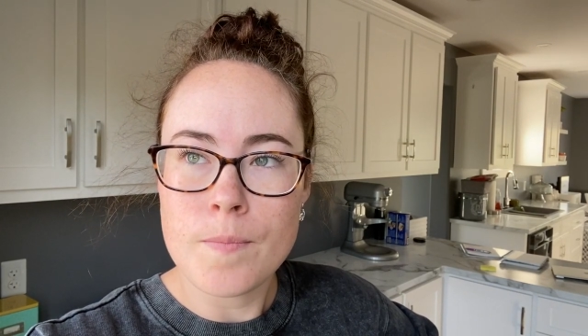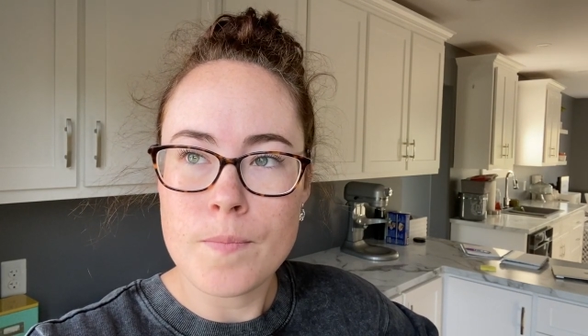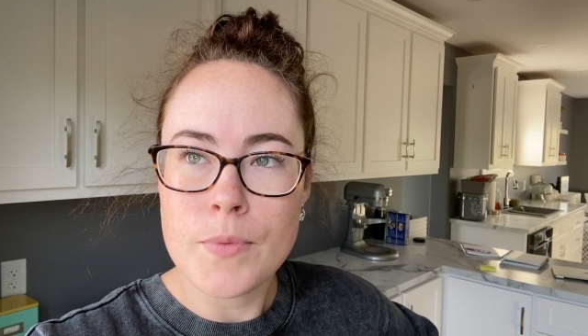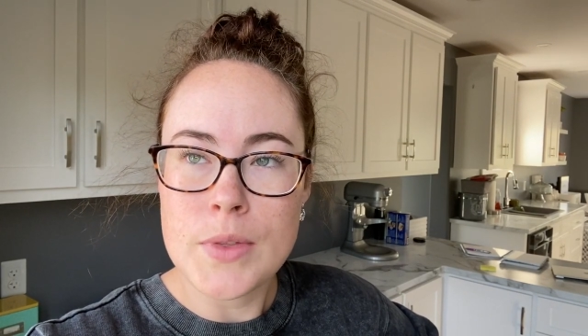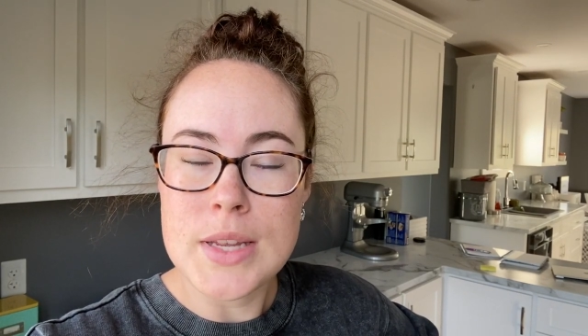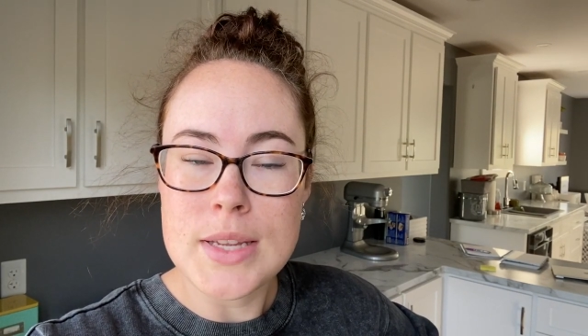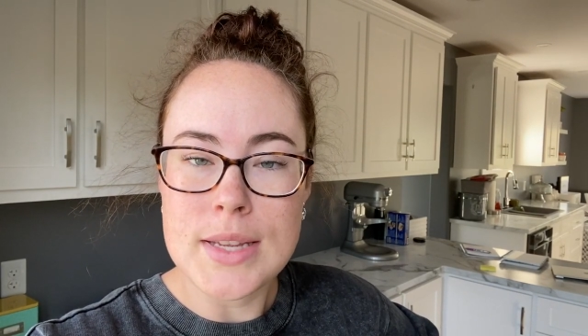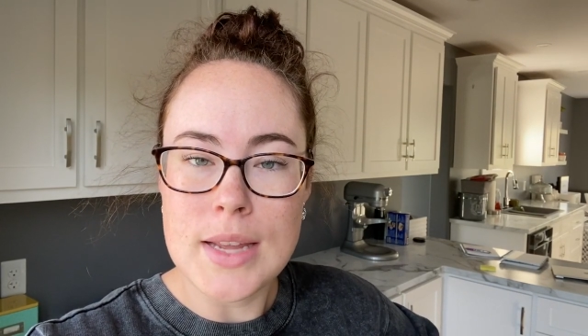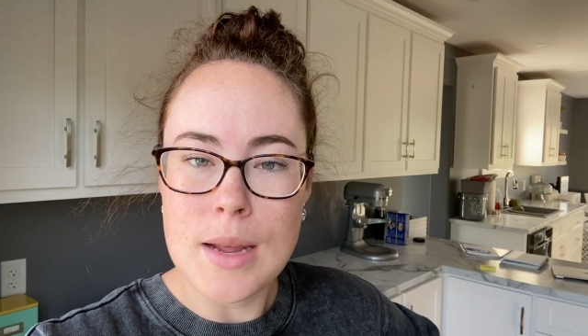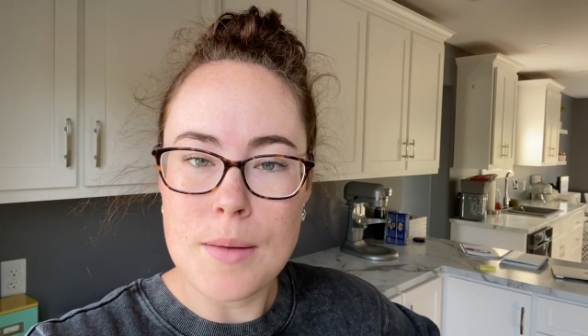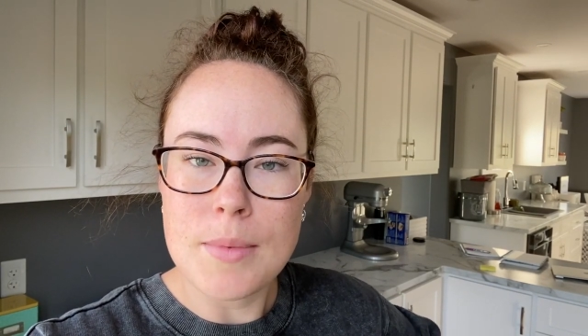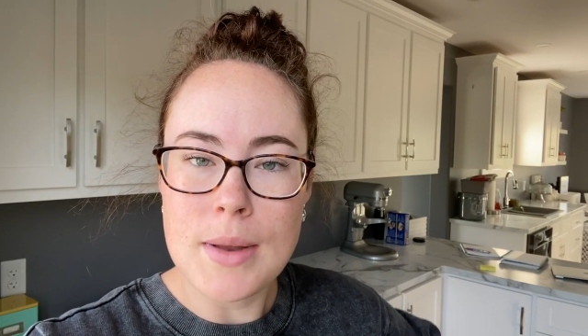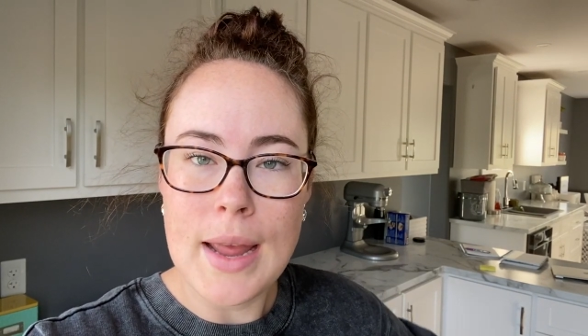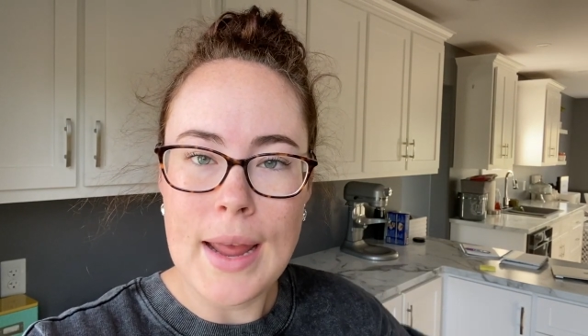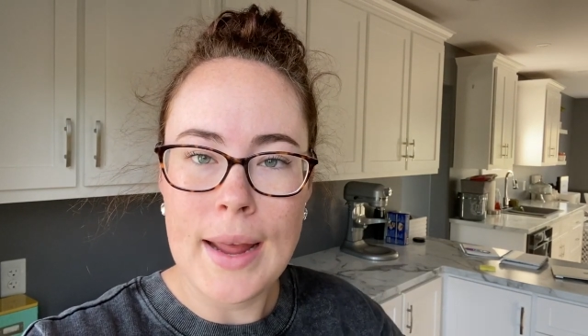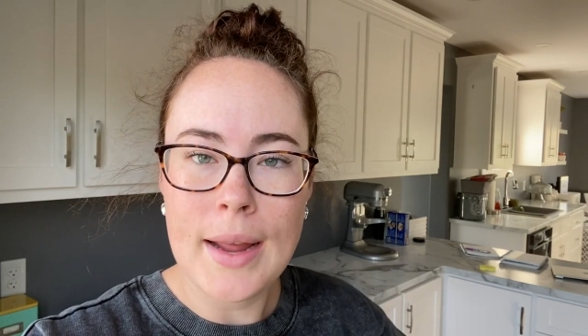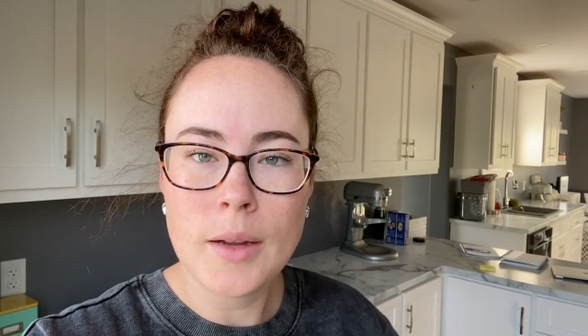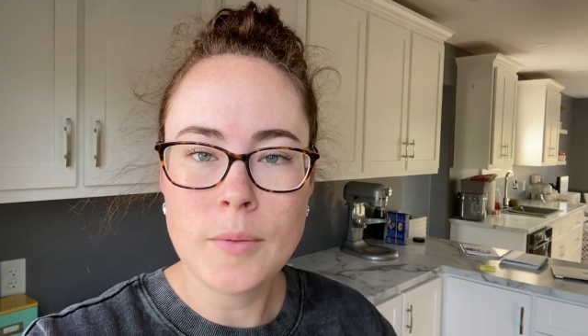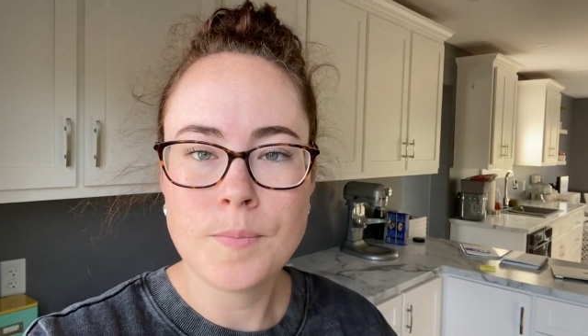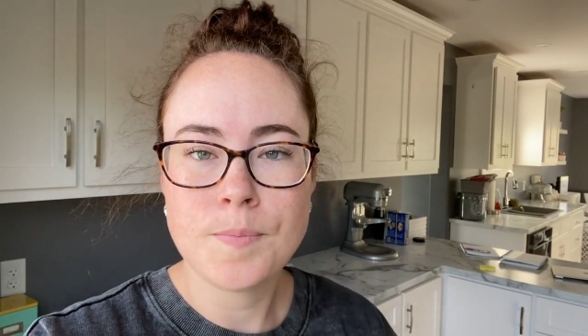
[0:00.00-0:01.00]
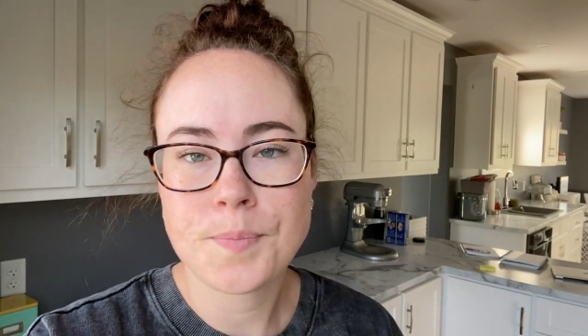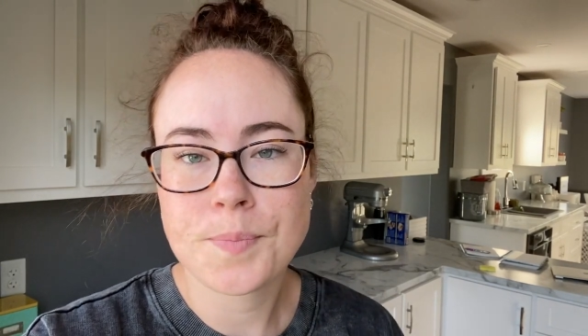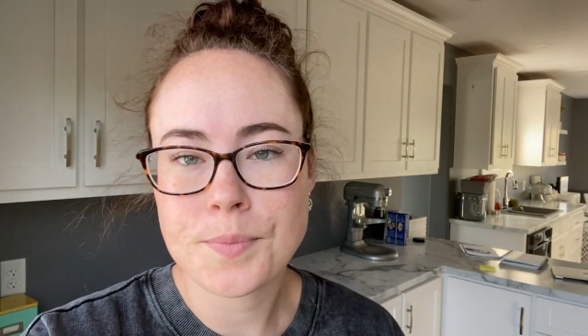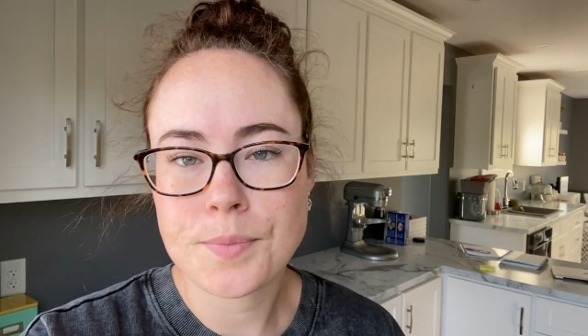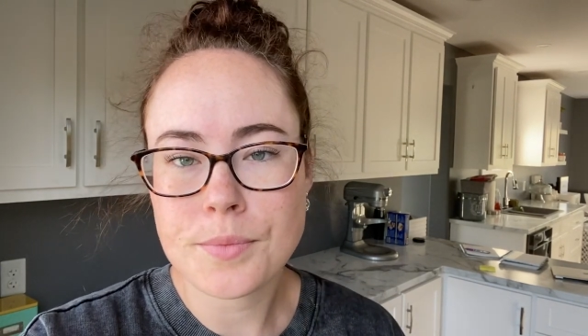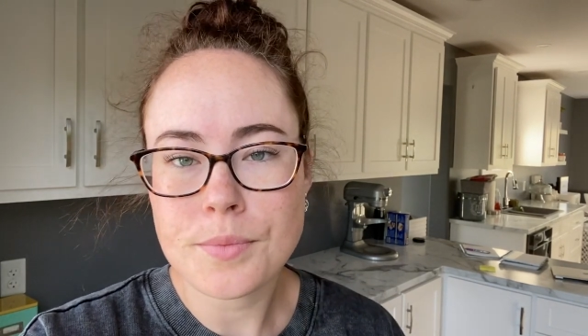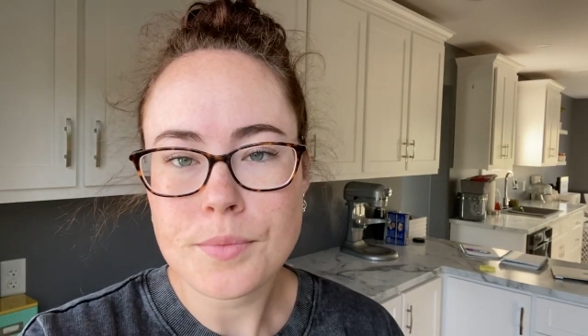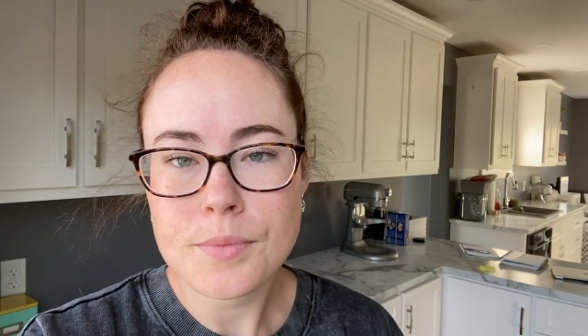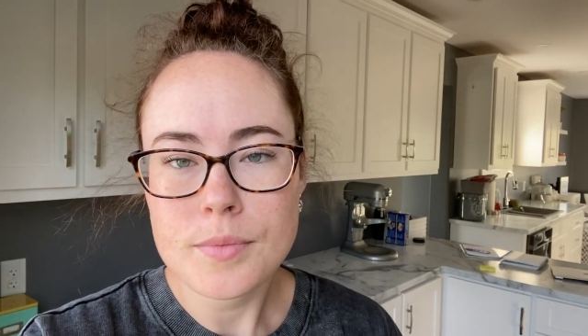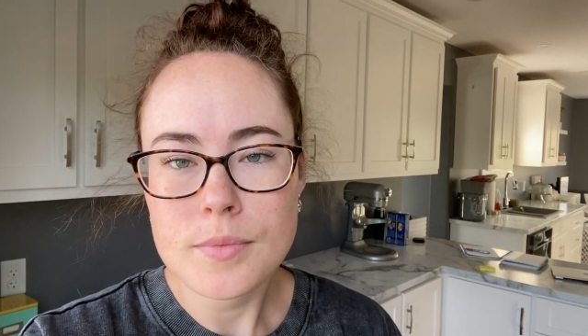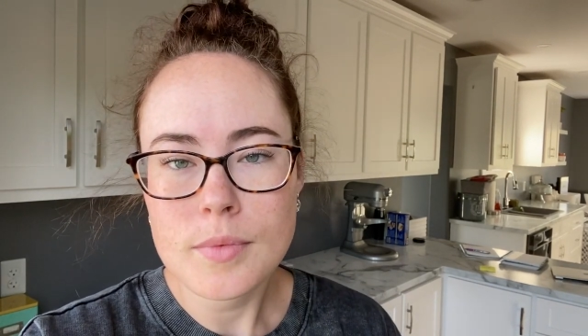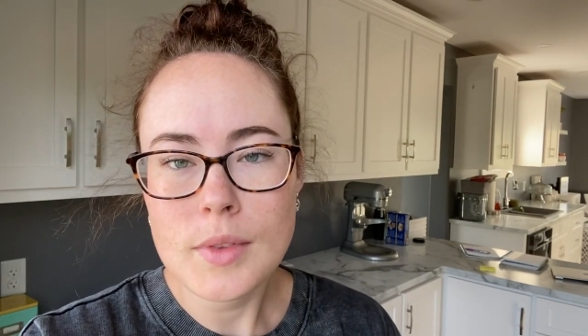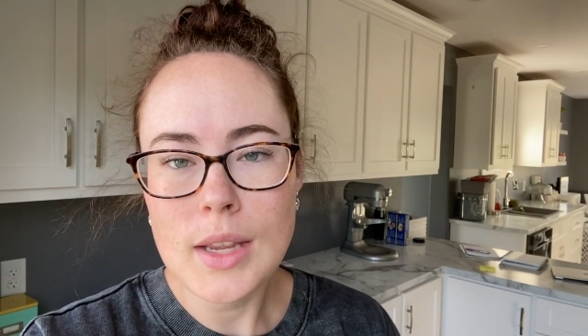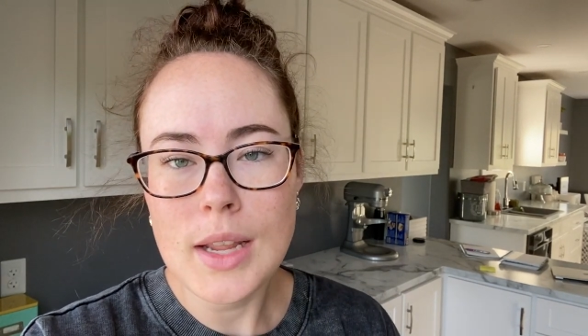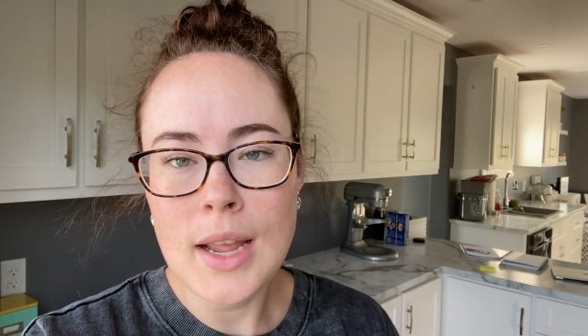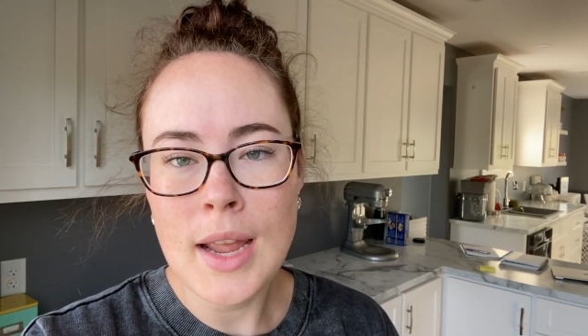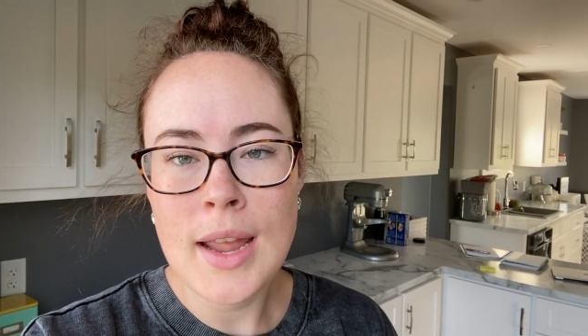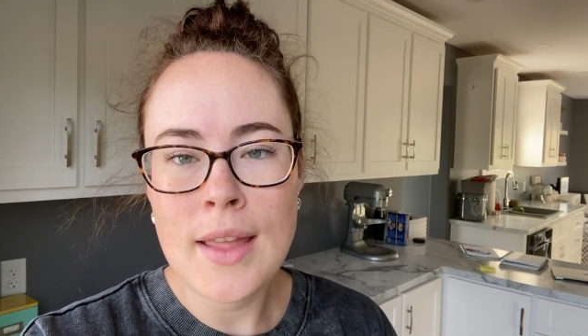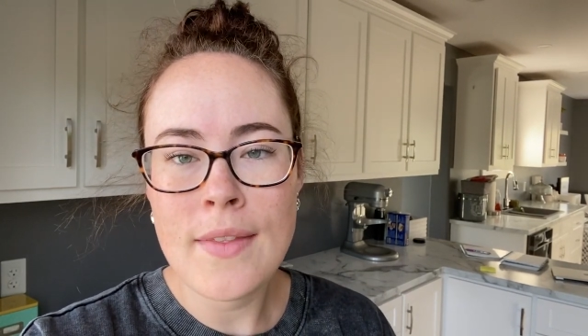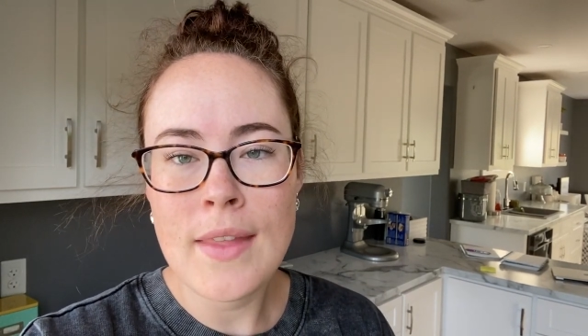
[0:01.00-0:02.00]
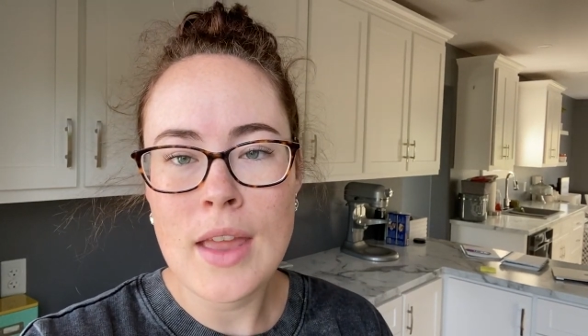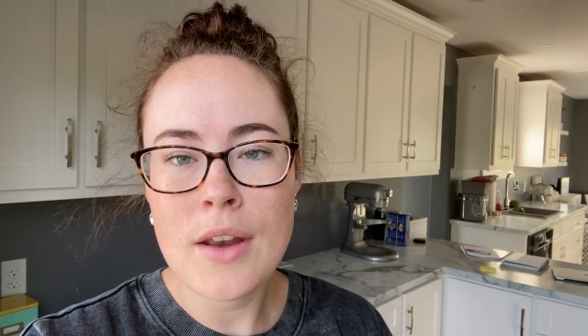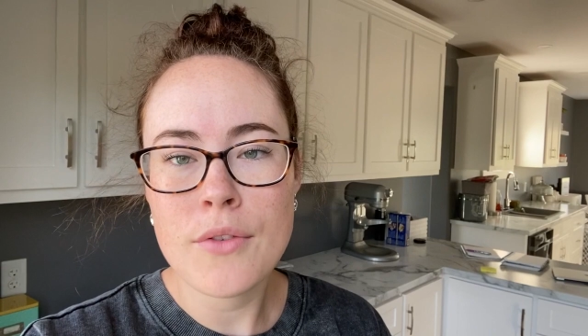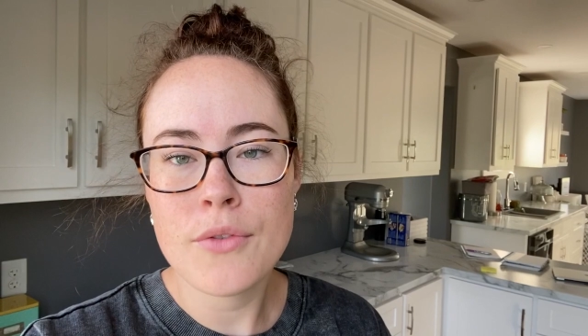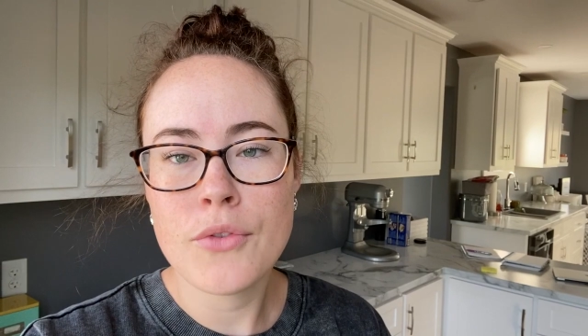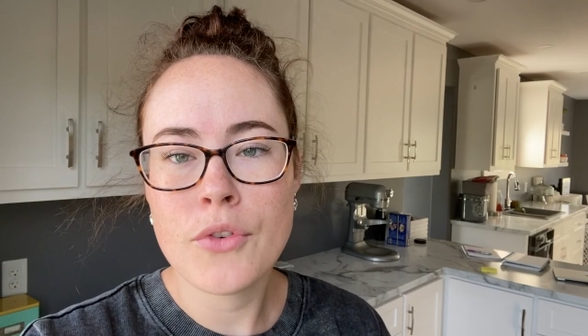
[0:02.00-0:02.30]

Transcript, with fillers: the same day. And then